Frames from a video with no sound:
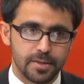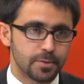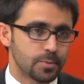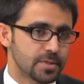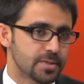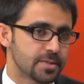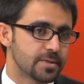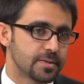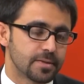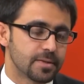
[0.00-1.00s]
It was
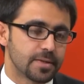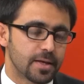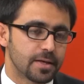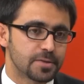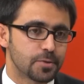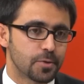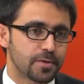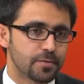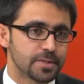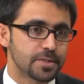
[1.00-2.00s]
a
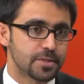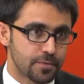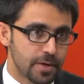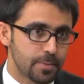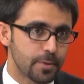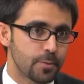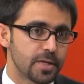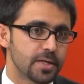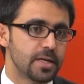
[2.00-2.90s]
historic visit. Shivan Perwer,